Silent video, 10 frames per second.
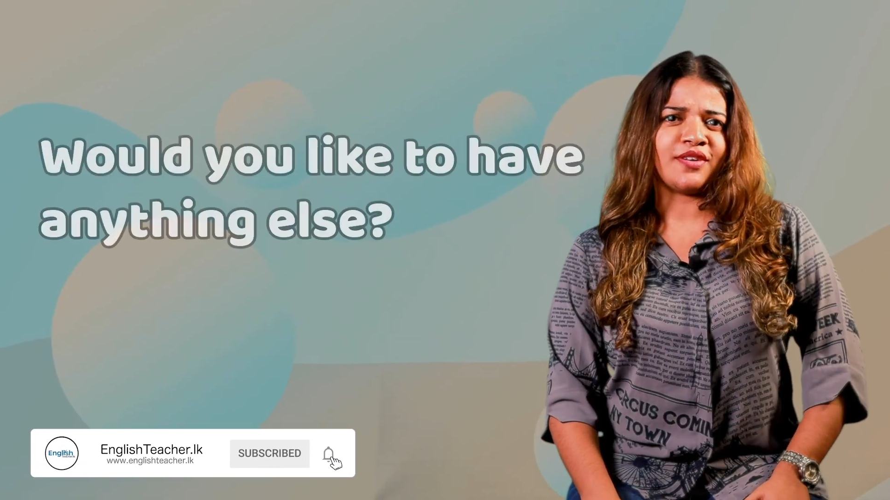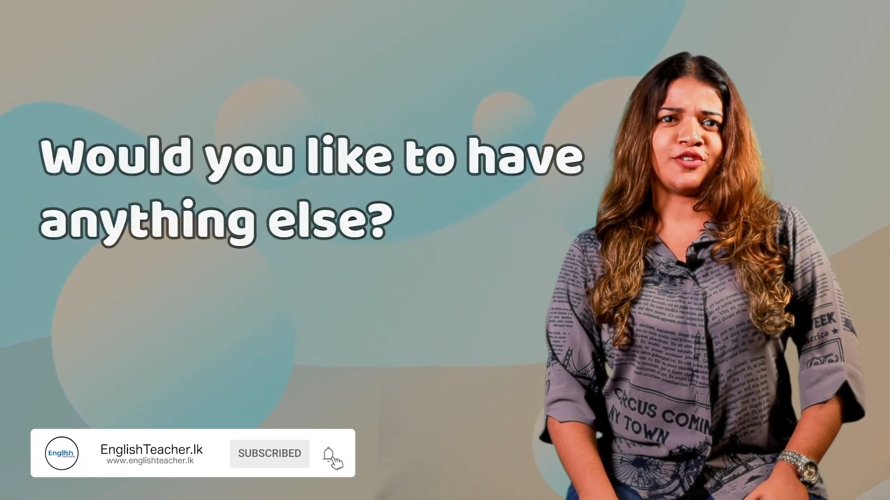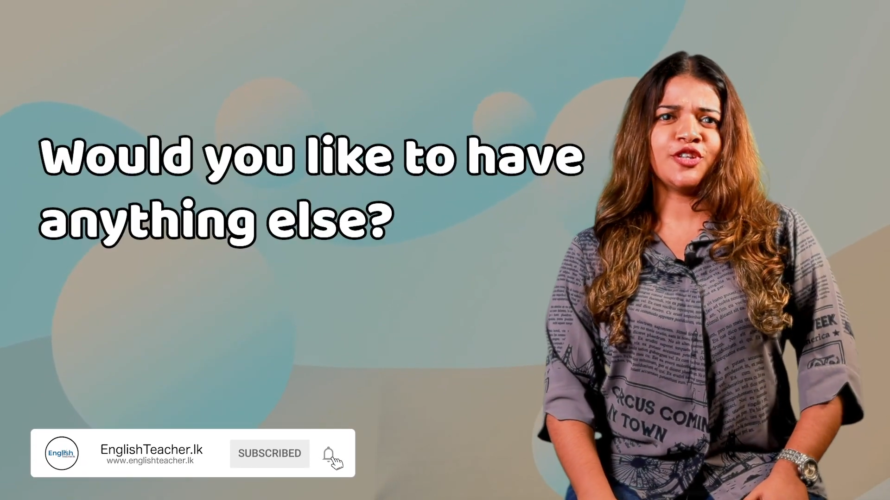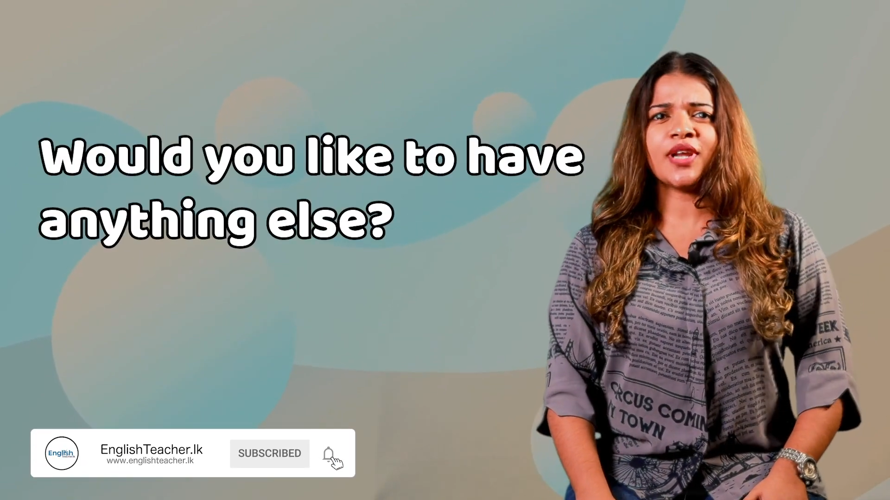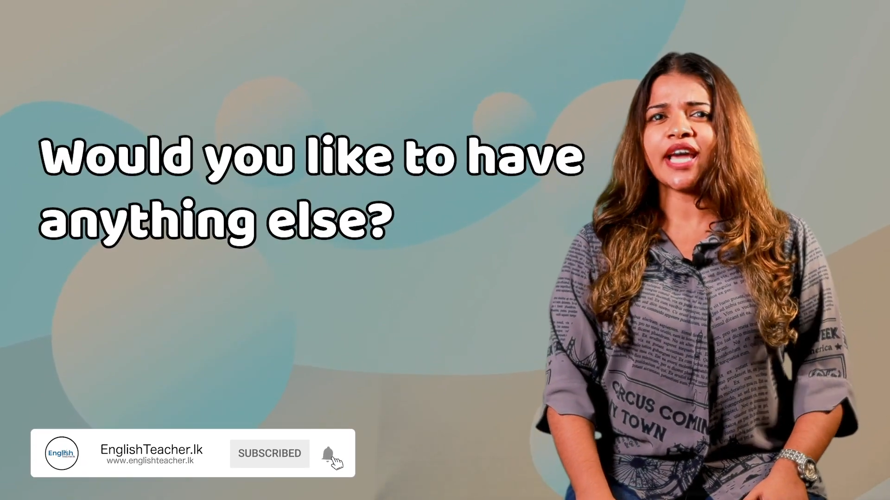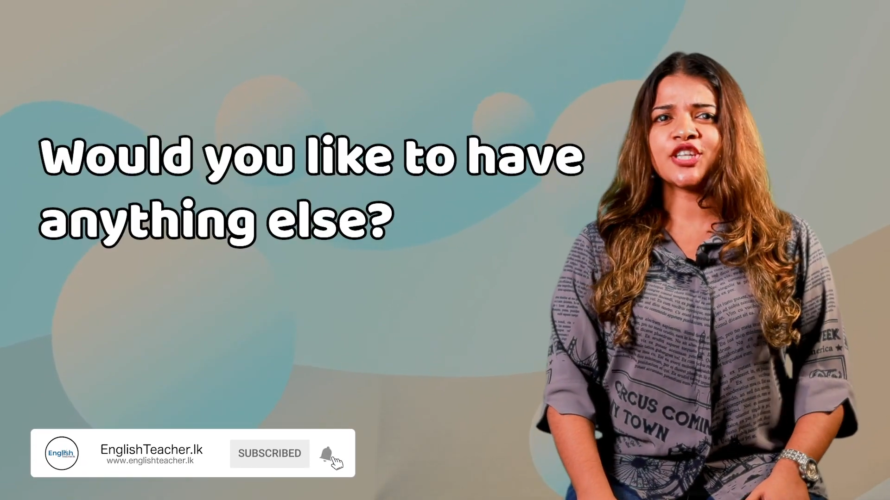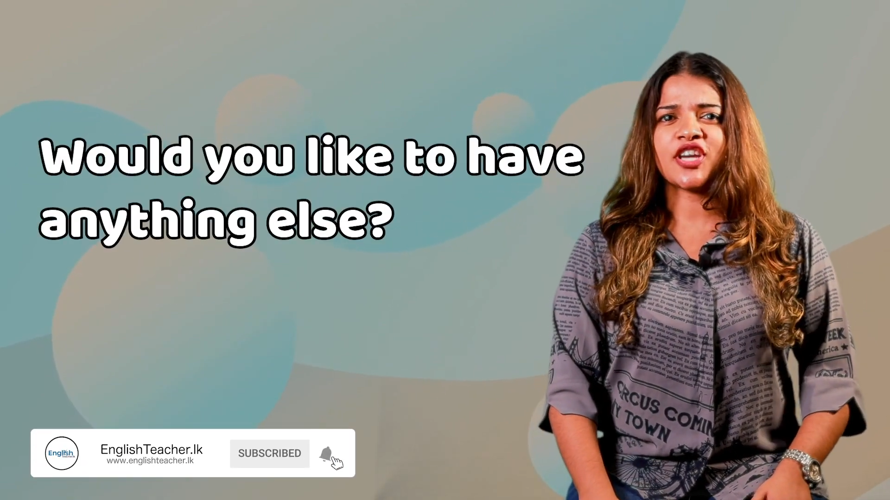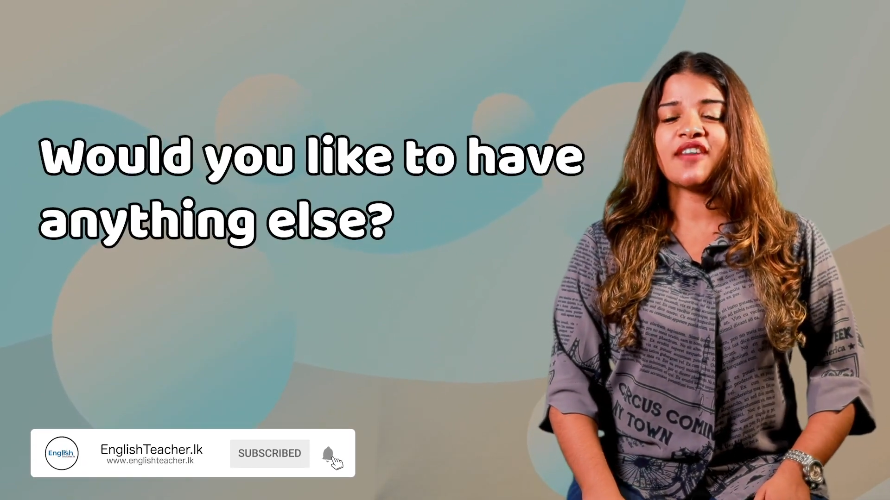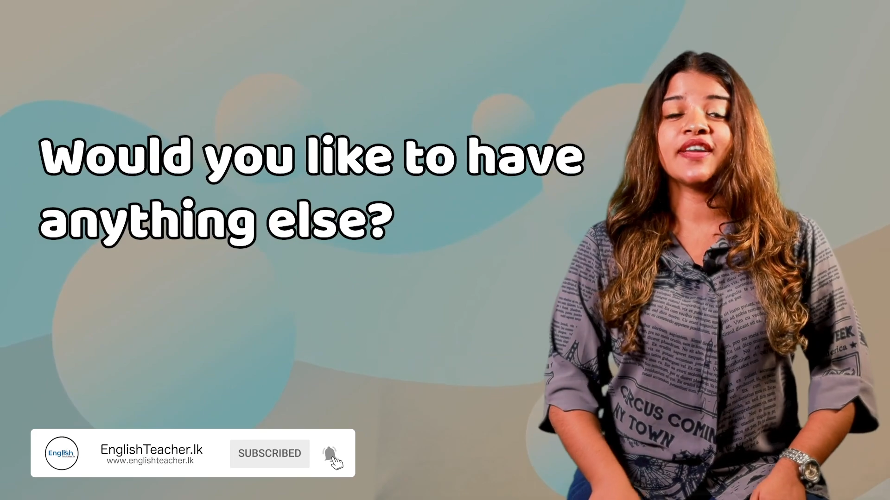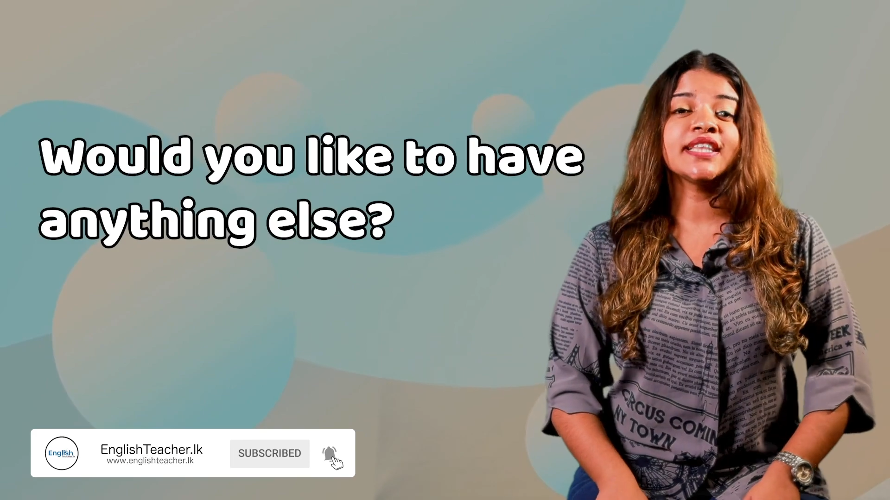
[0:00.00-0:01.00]
would you like to
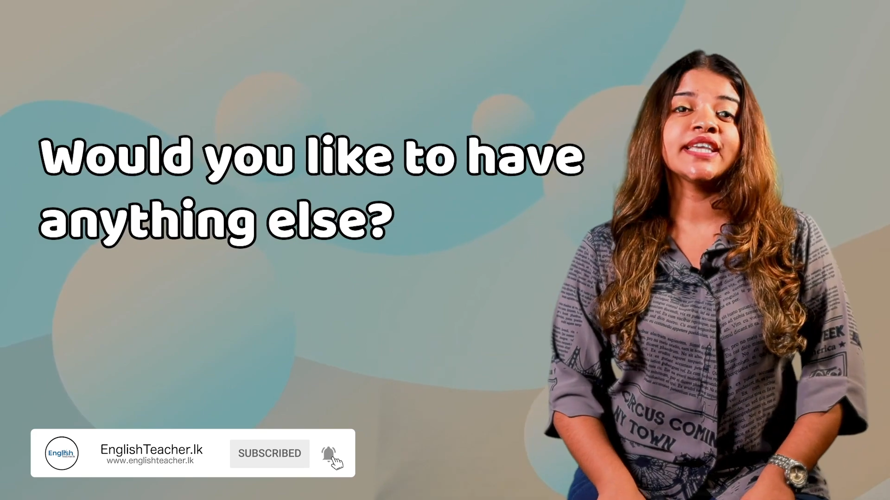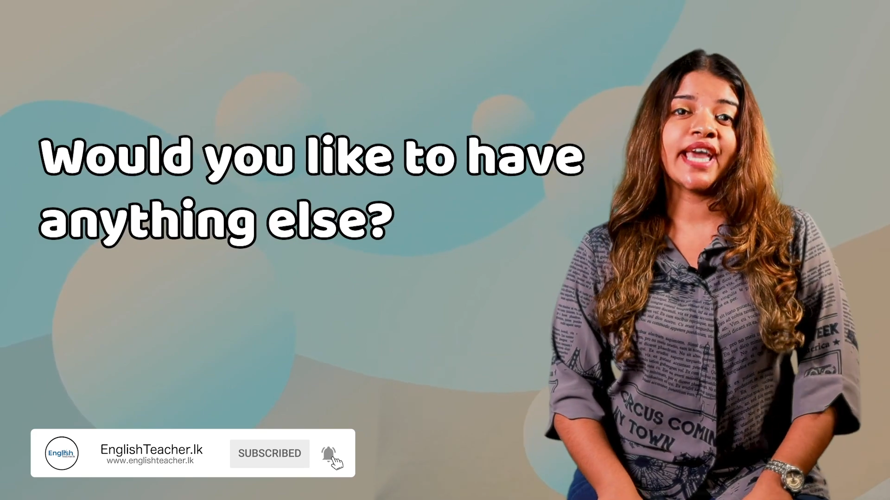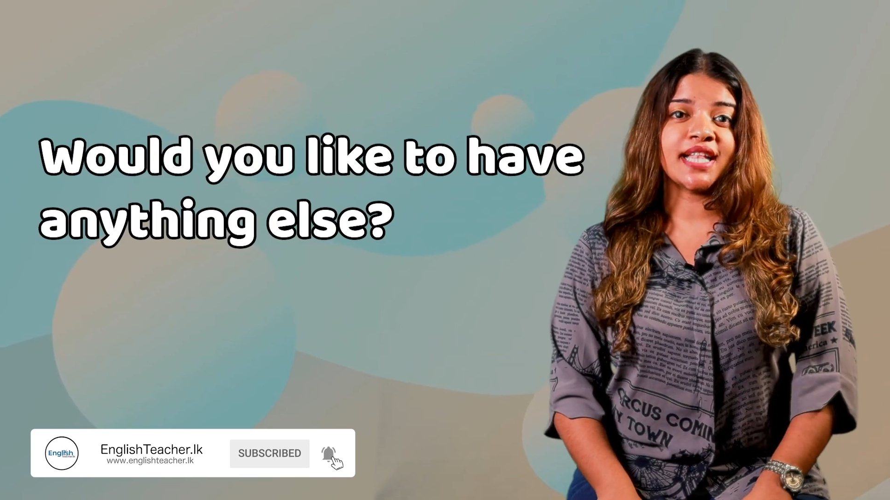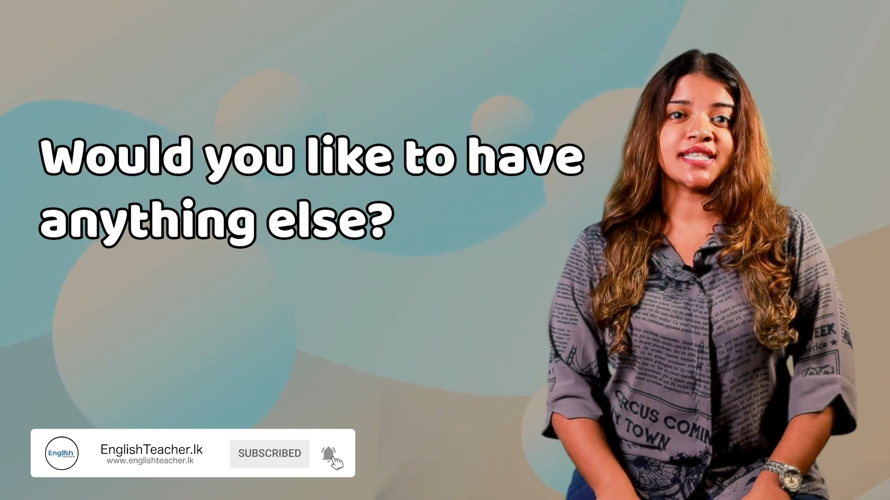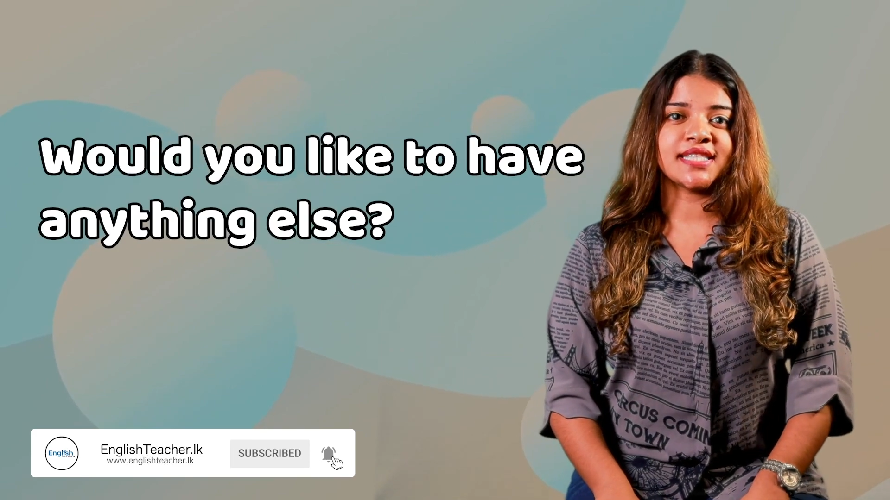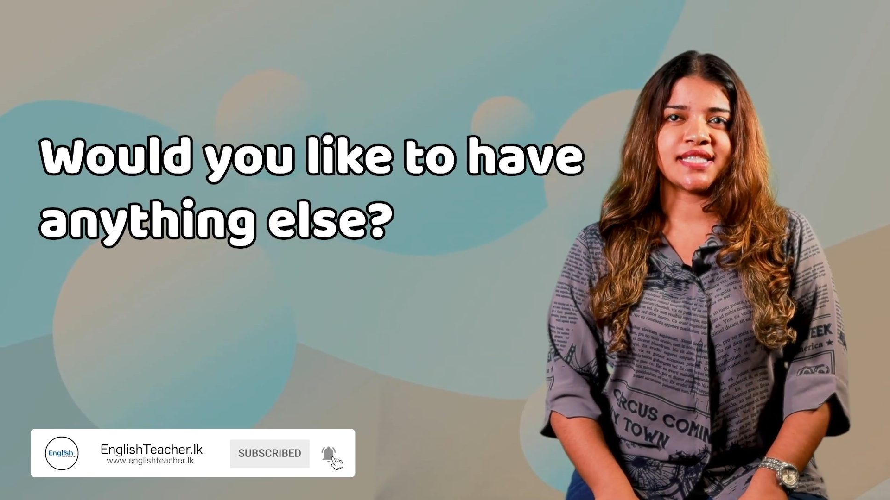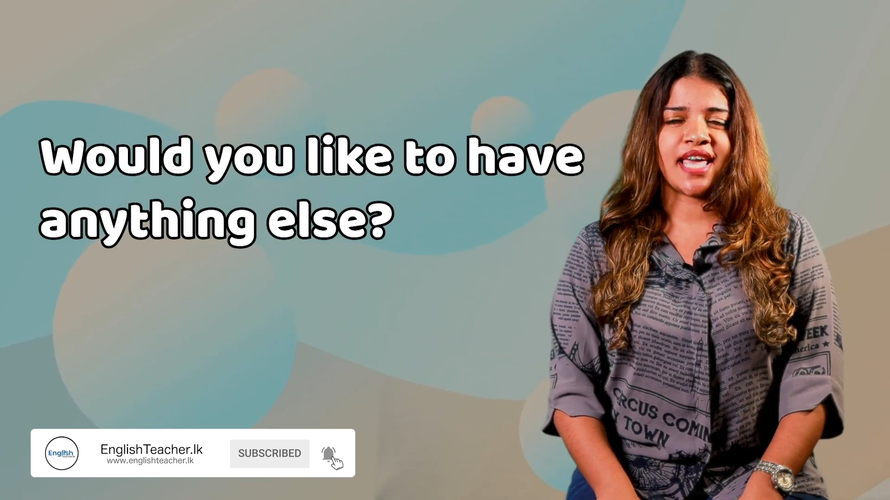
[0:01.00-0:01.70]
have anything else?